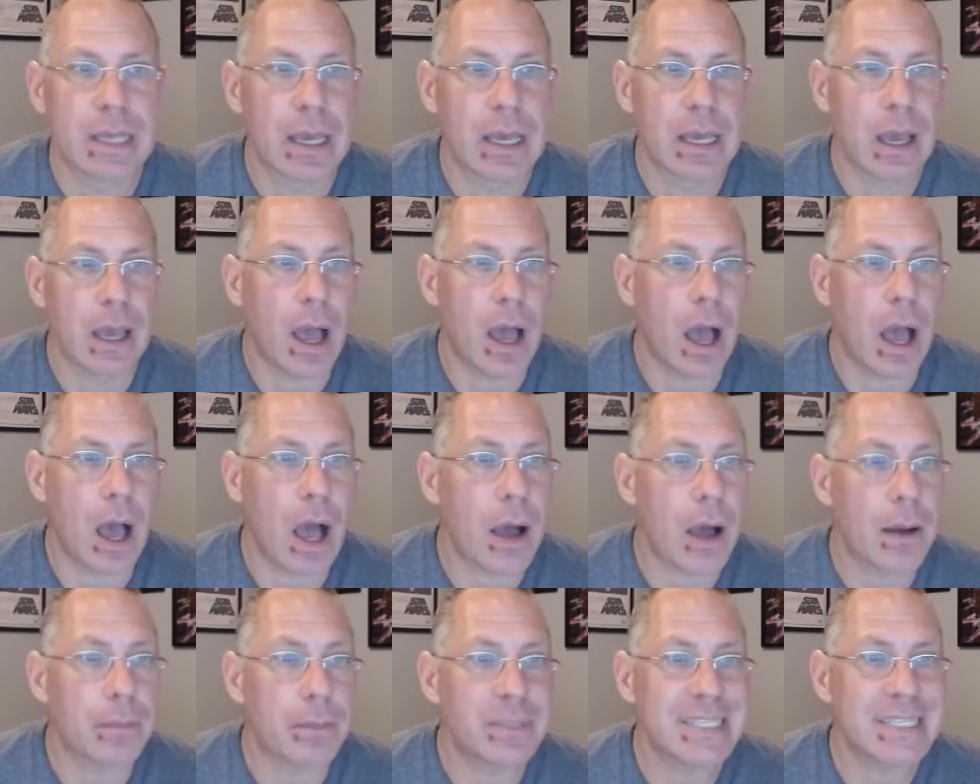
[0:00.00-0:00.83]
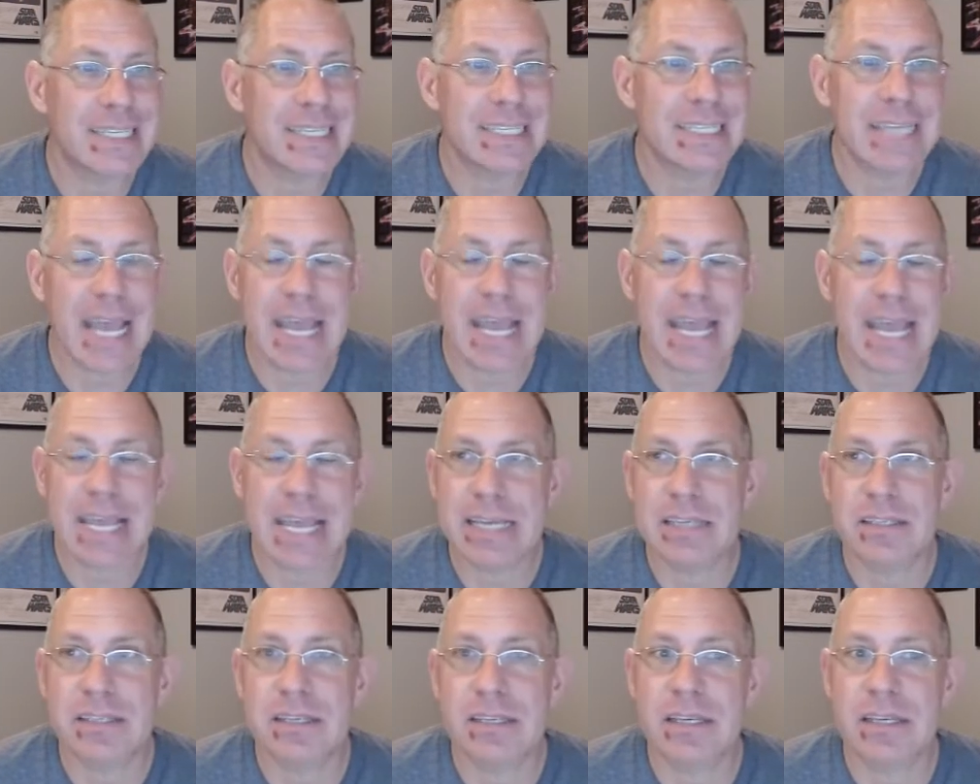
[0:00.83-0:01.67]
Um, today
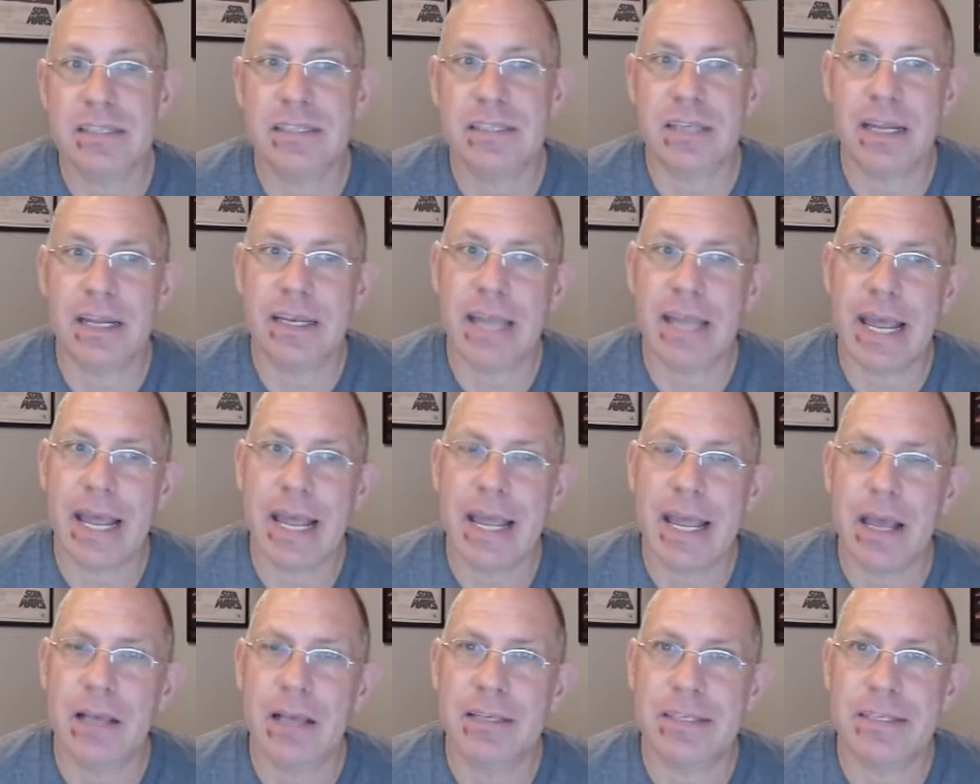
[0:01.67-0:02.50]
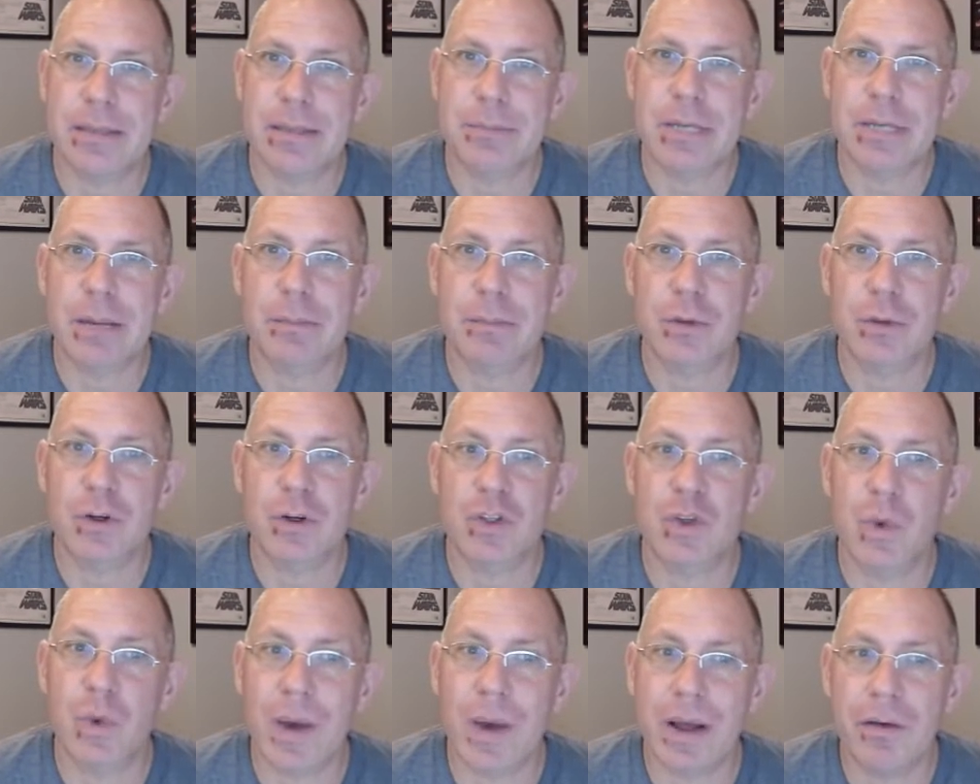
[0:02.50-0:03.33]
is Sunday, September
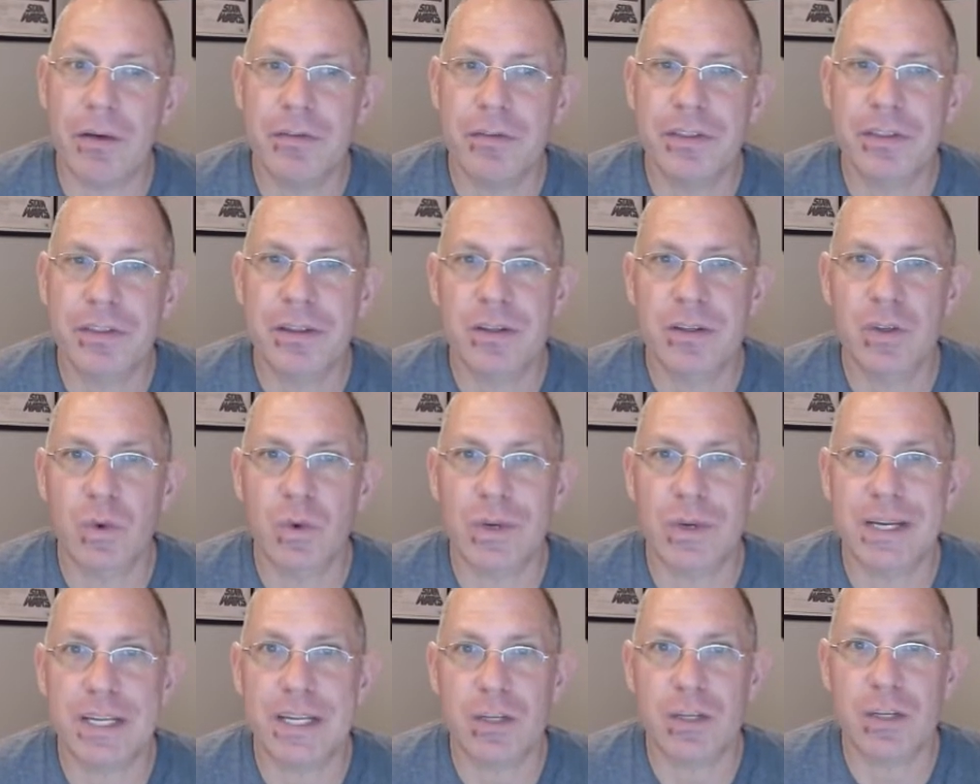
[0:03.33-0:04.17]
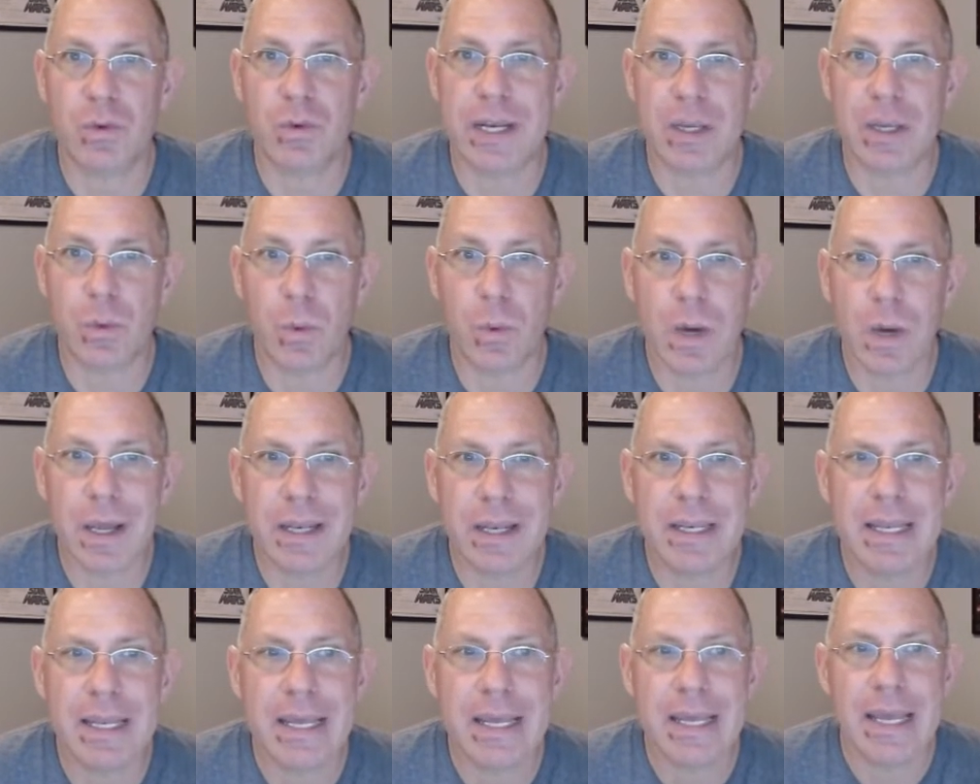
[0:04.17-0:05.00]
twelfth, twenty
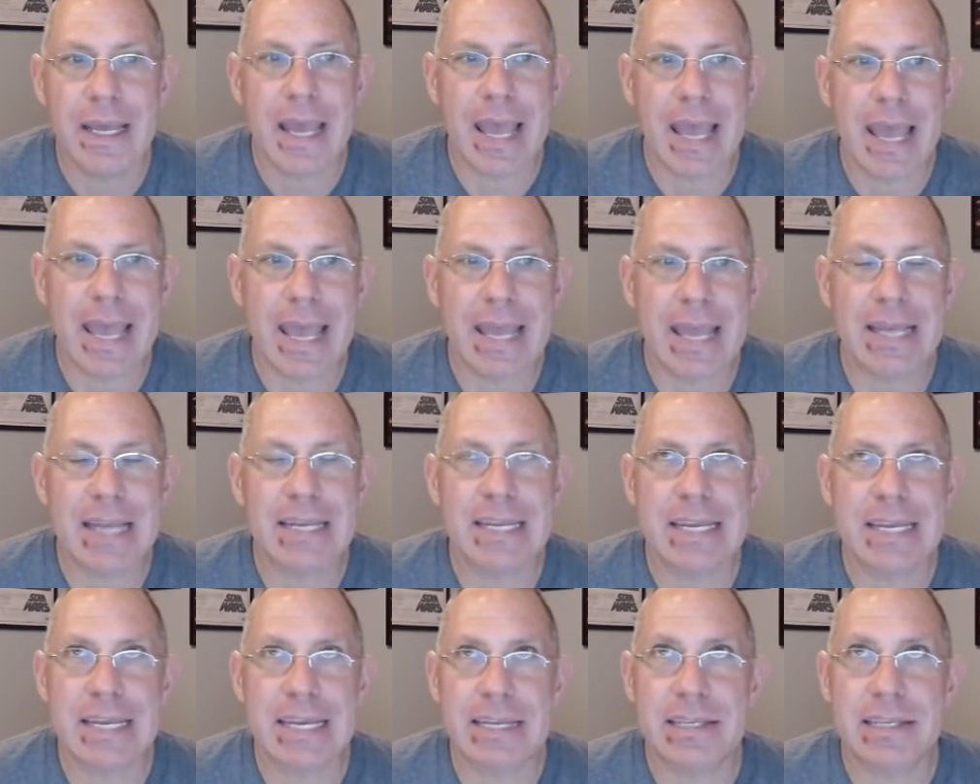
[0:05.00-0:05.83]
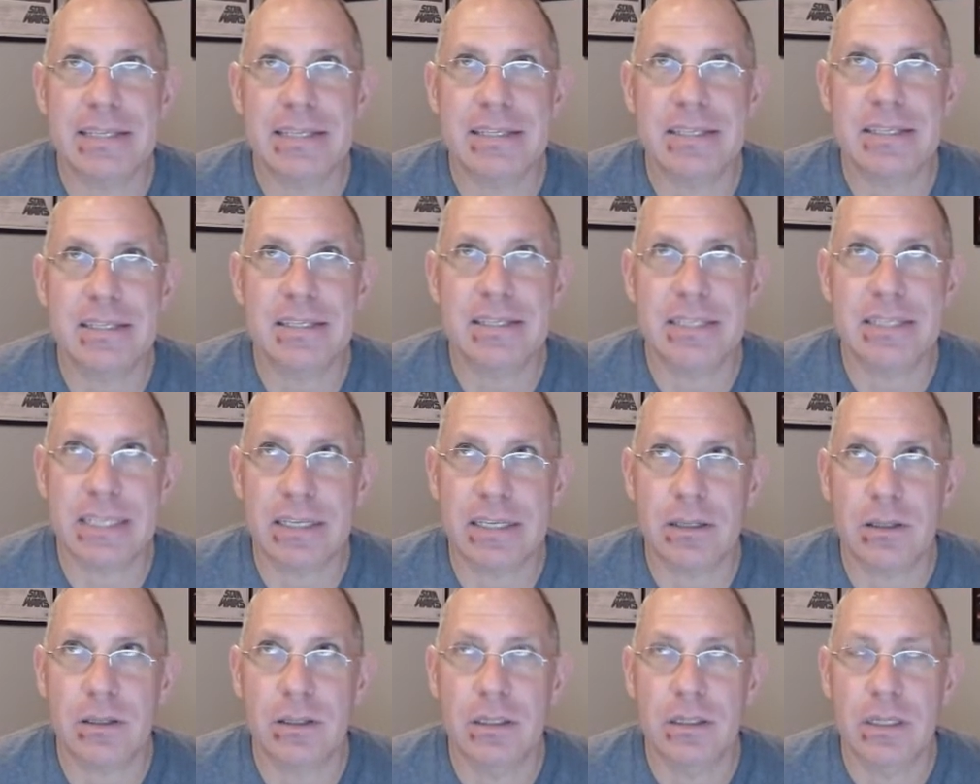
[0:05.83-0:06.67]
twenty-one, and it's
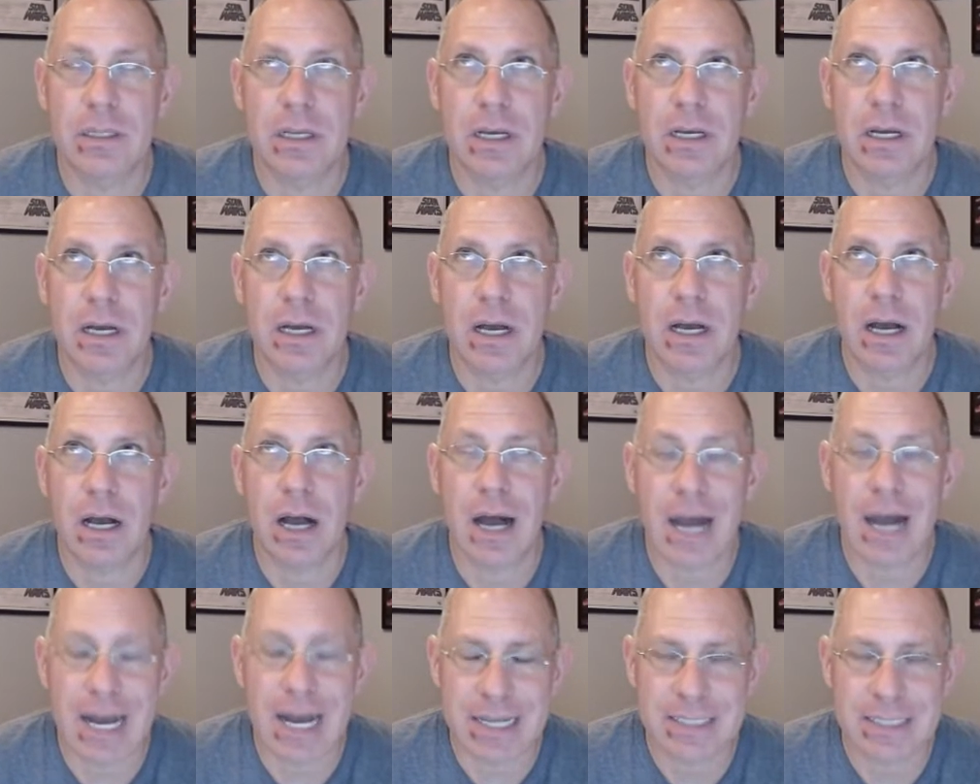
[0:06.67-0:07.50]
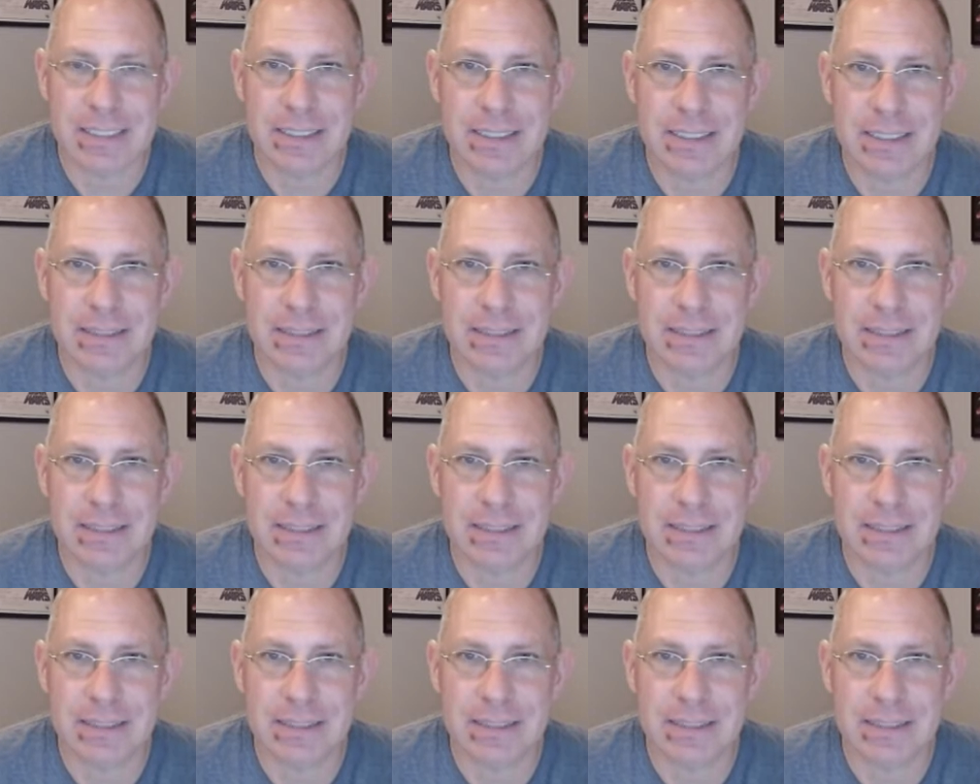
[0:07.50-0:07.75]
still hot.